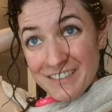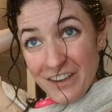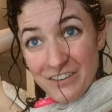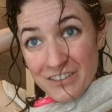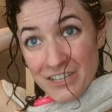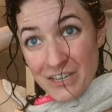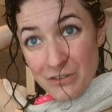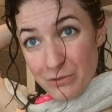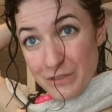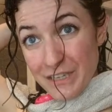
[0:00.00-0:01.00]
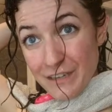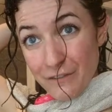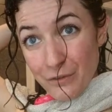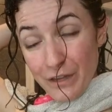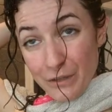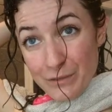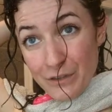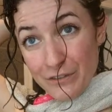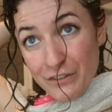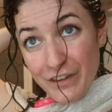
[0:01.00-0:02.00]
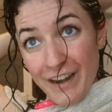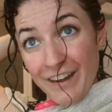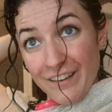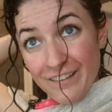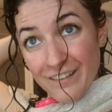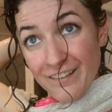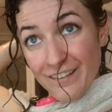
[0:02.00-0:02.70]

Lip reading: tell you to change your routine if you like the results you're getting.